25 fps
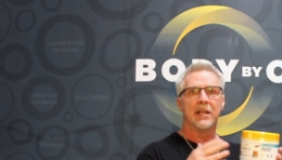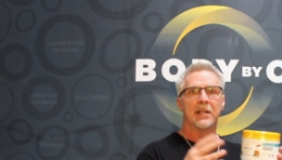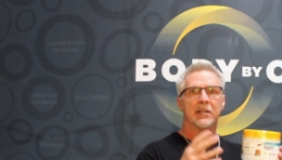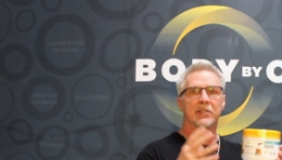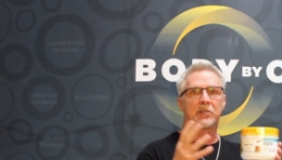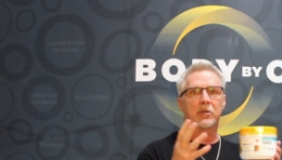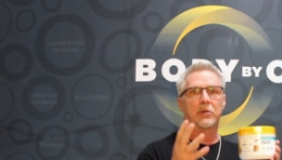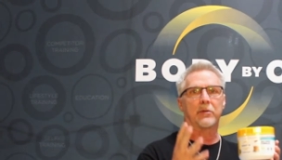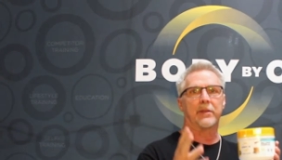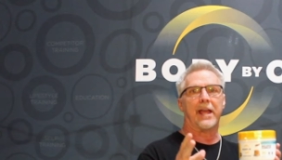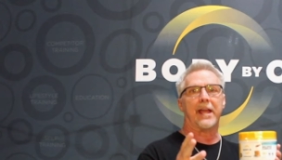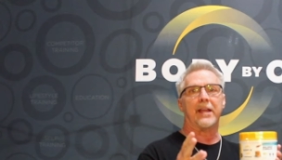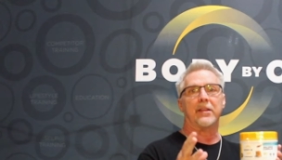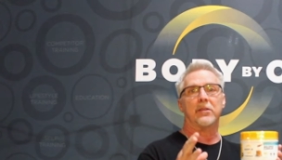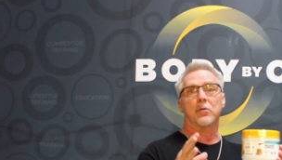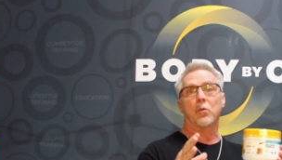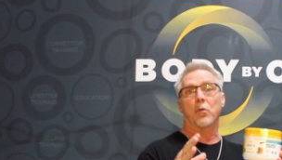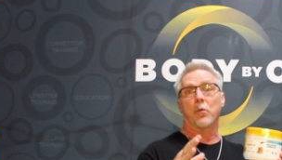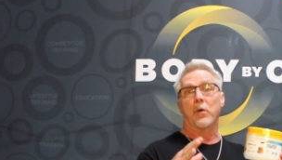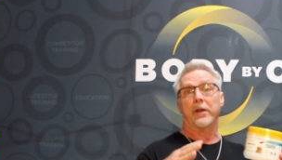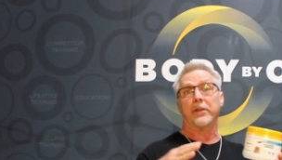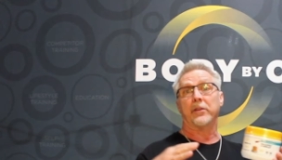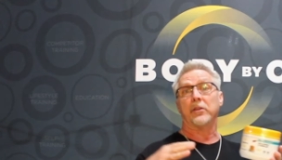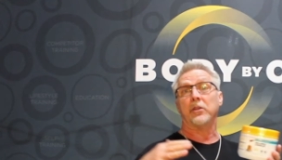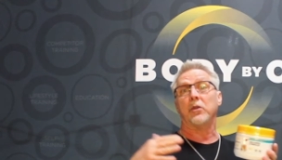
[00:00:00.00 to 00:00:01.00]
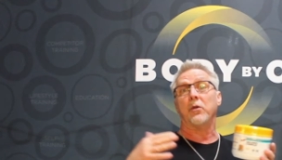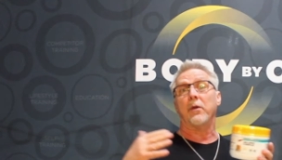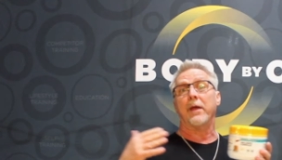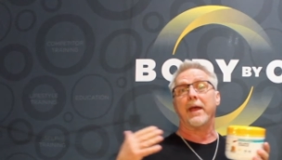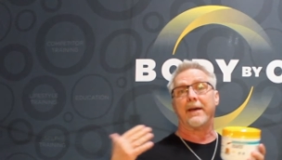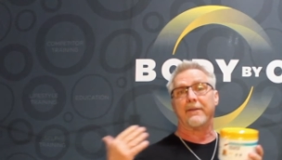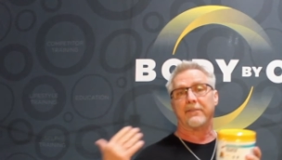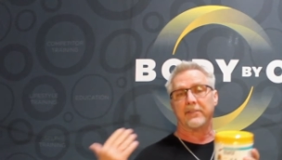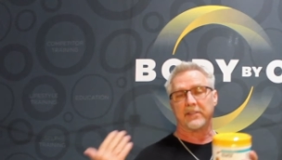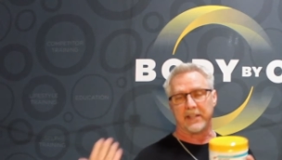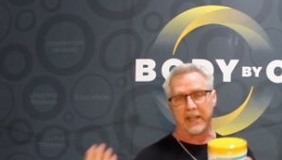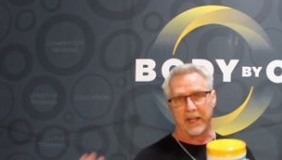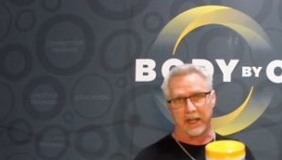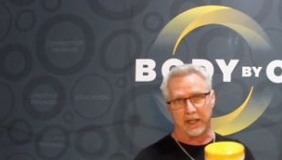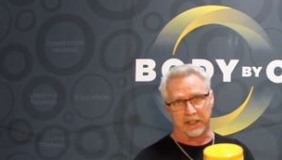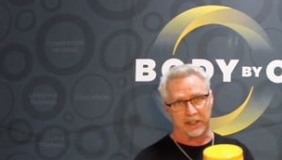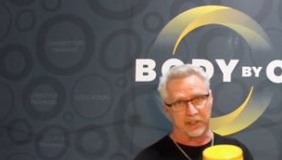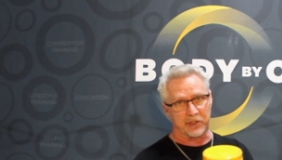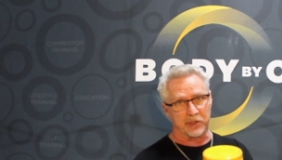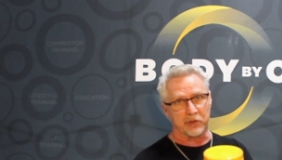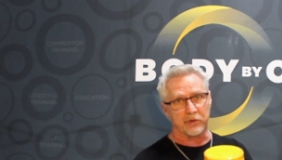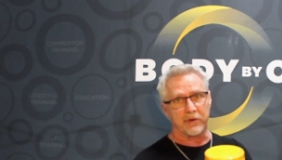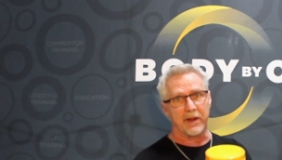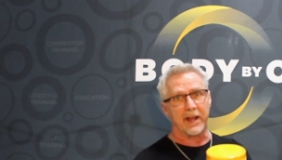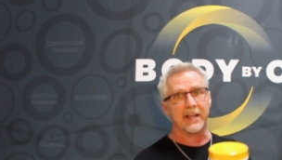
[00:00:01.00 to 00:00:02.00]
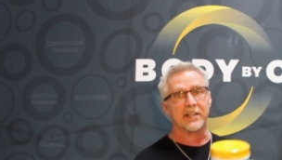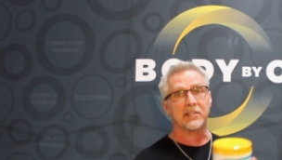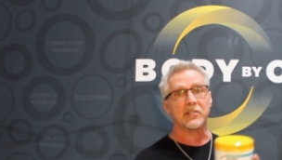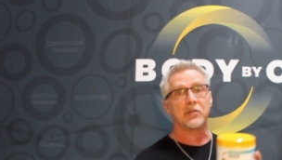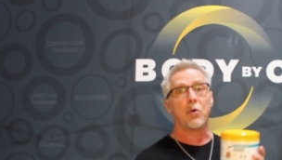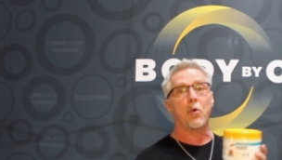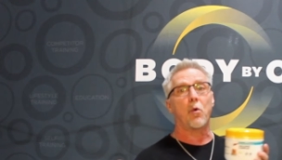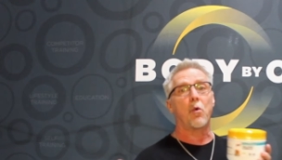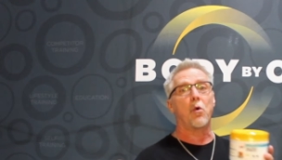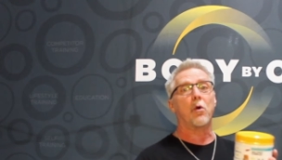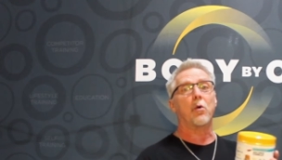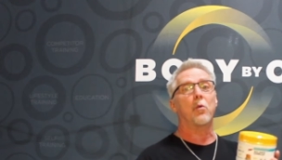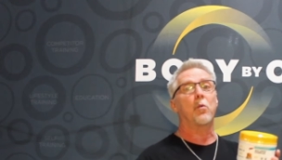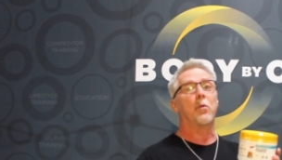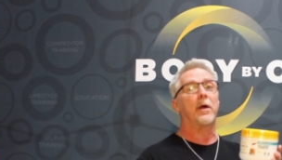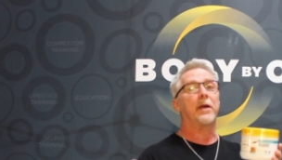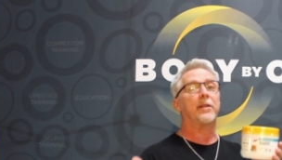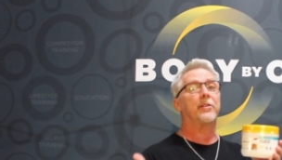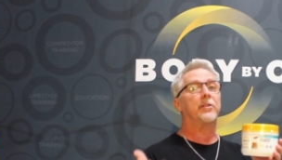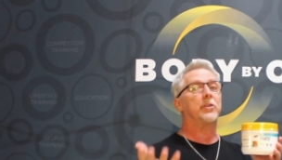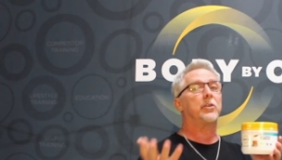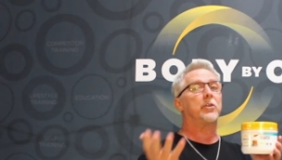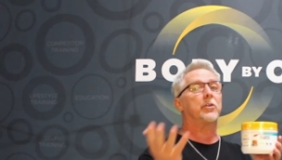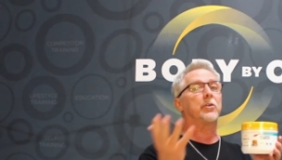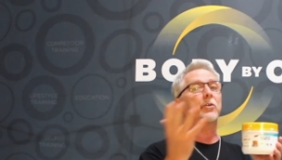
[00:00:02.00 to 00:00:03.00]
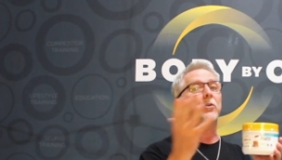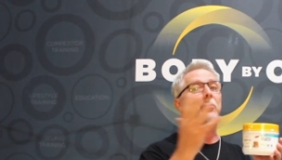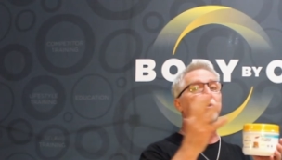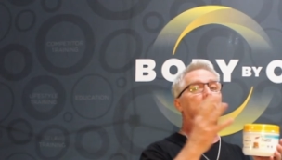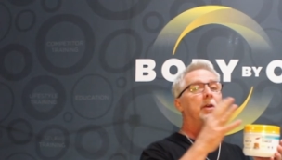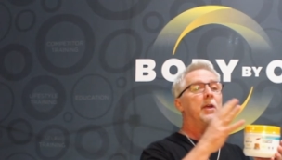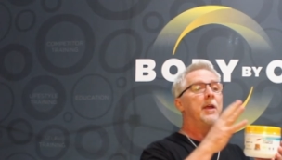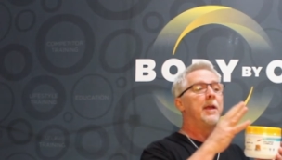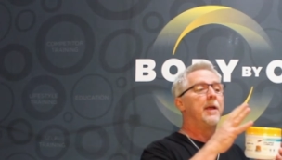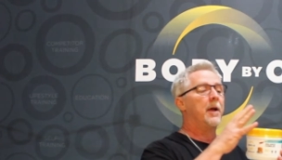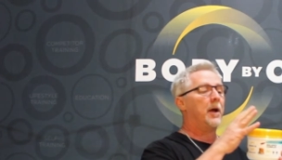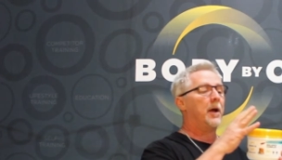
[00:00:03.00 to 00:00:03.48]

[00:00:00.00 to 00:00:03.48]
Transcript: so that whether you have a daily stress or whether you're